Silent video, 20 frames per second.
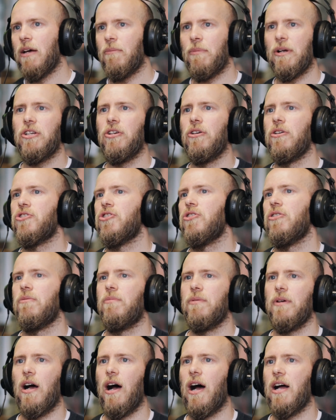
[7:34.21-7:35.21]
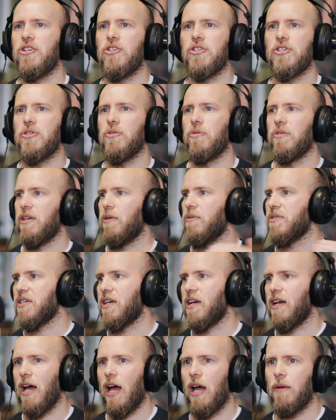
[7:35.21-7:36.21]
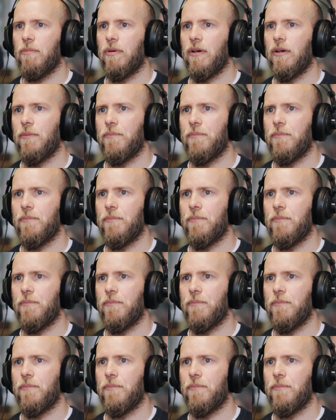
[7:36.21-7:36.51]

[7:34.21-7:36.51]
But YouTube I just saw there was a gap